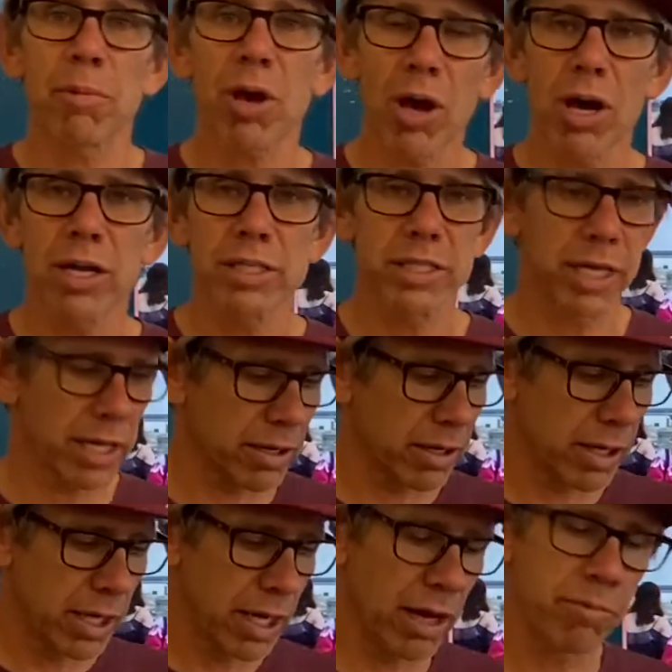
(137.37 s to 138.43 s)
content.
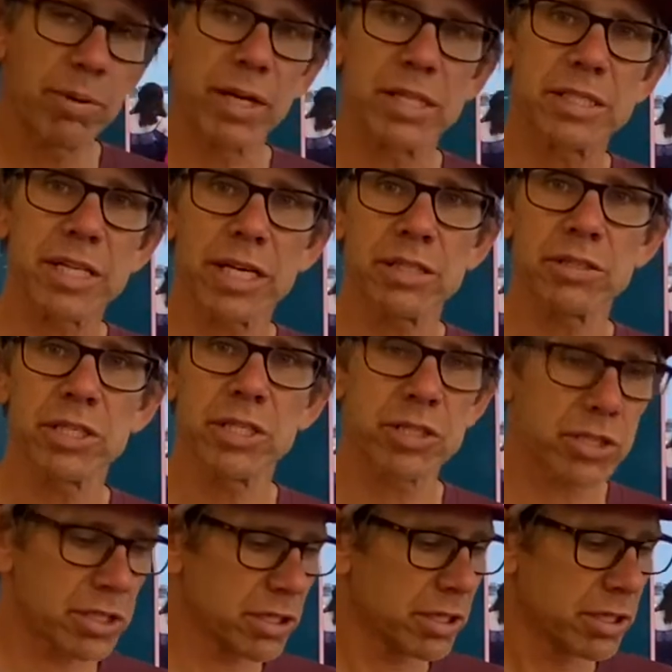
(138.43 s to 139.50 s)
I've been a science
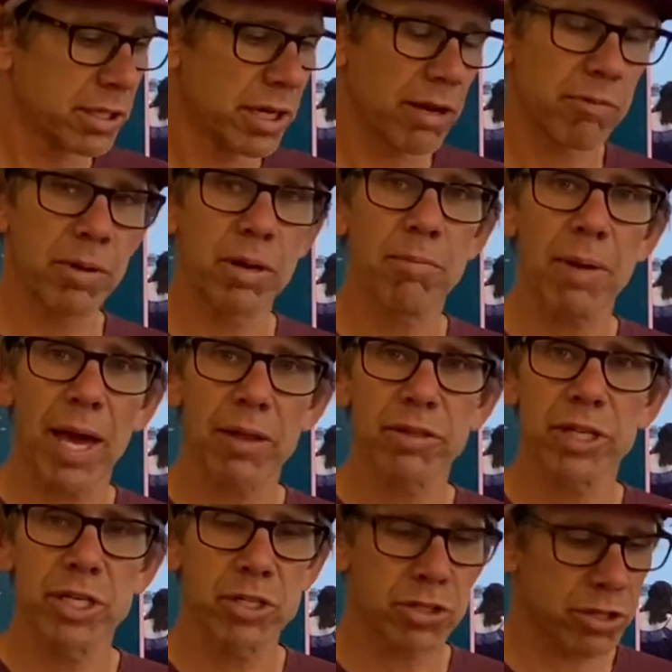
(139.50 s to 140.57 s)
teacher, I've been a math
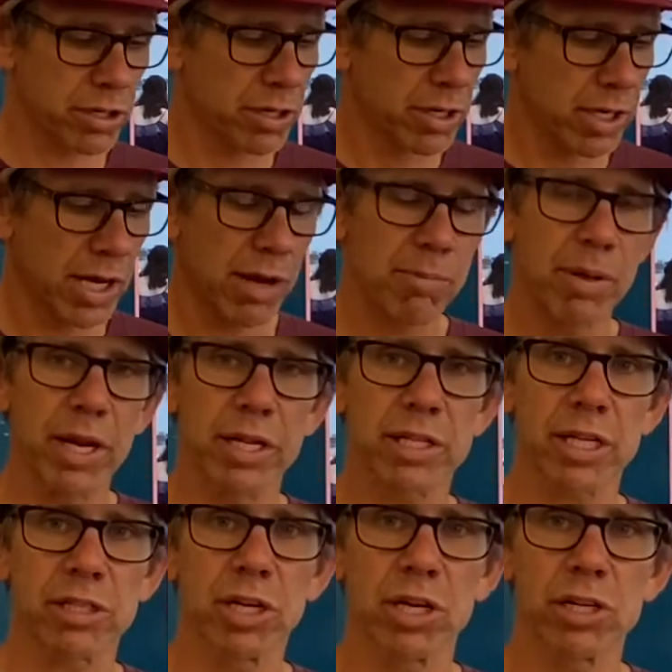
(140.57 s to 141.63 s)
teacher, I've been a
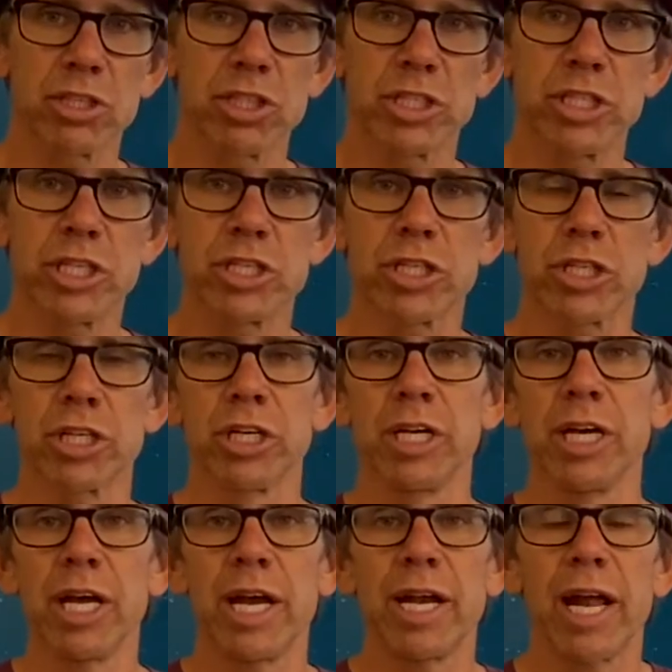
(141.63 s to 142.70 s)
technology teacher,
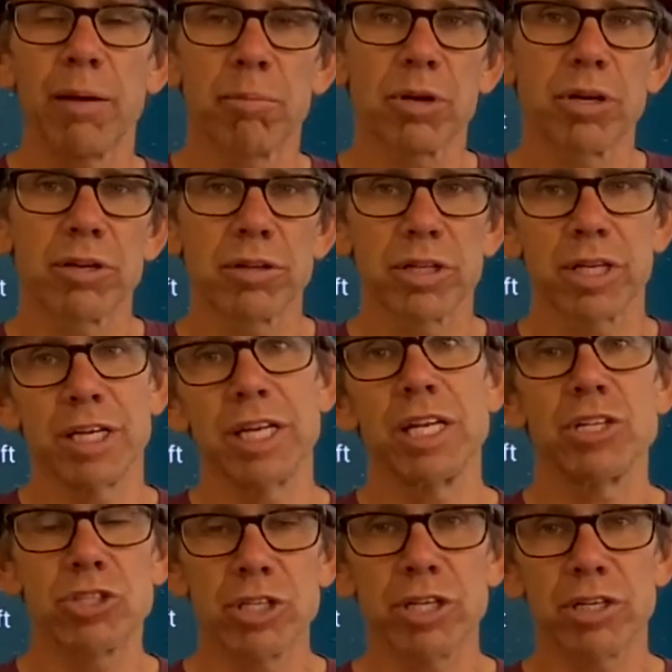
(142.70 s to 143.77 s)
and now I'm currently an
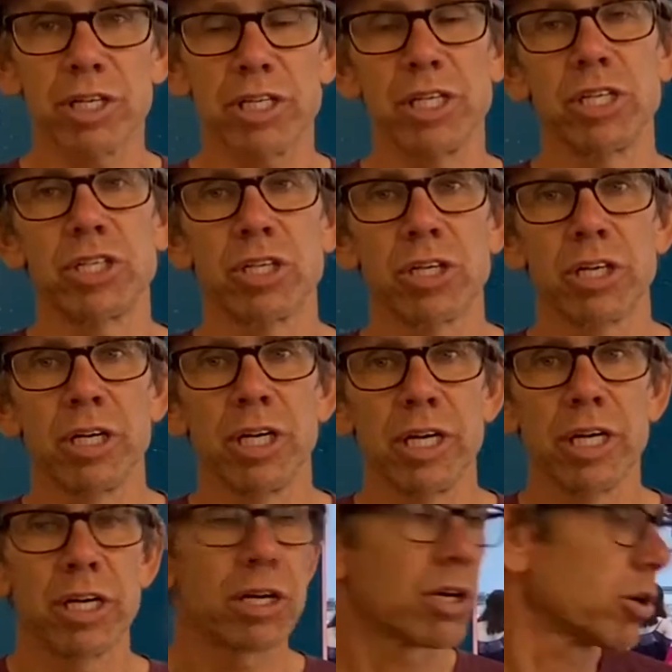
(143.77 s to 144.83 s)
engineering teacher
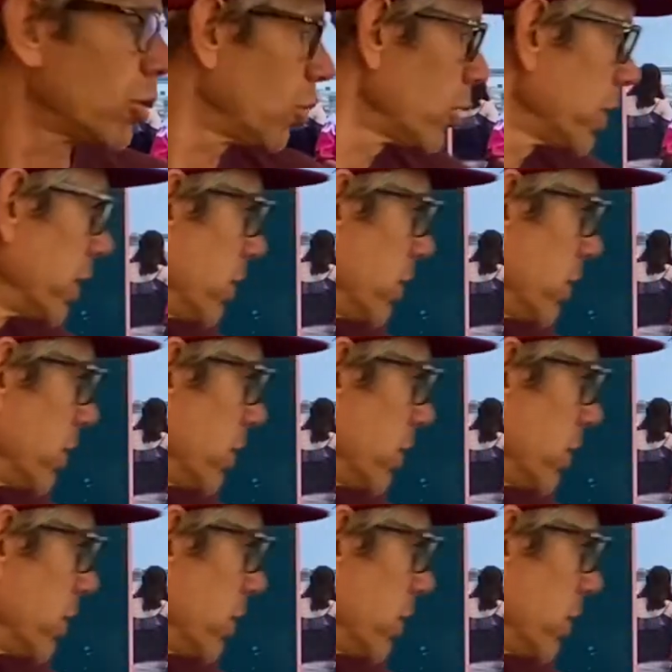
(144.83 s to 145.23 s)
here at Golden.